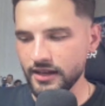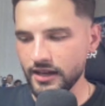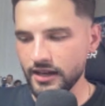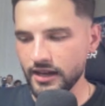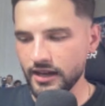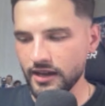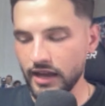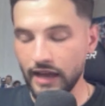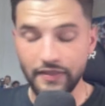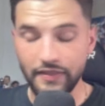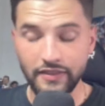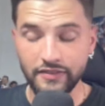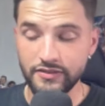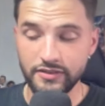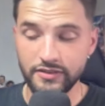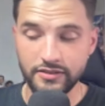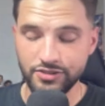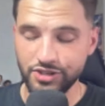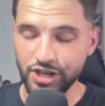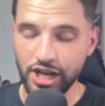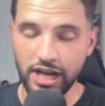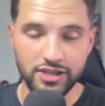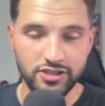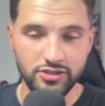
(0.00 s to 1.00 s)
Uh, I think the
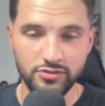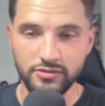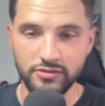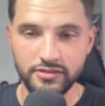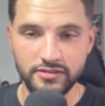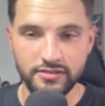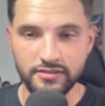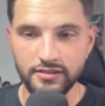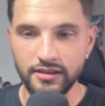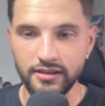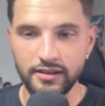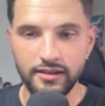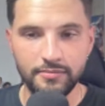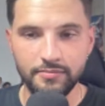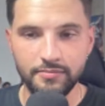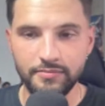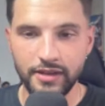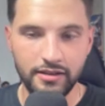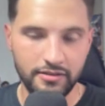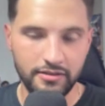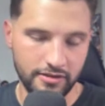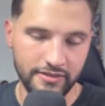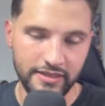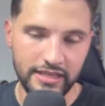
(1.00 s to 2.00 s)
Josh one uh,
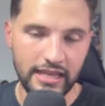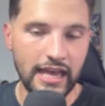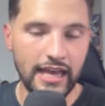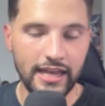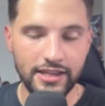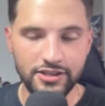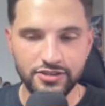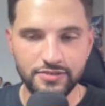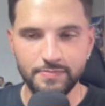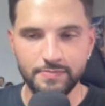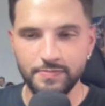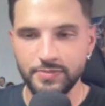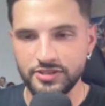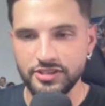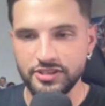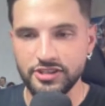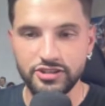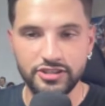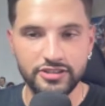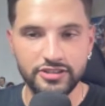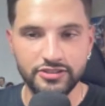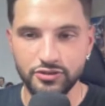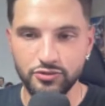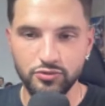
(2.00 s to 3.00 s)
or the edge
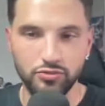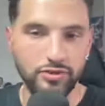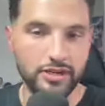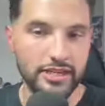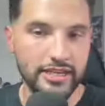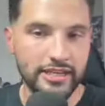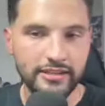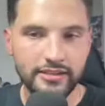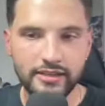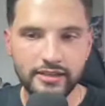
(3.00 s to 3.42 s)
position's great.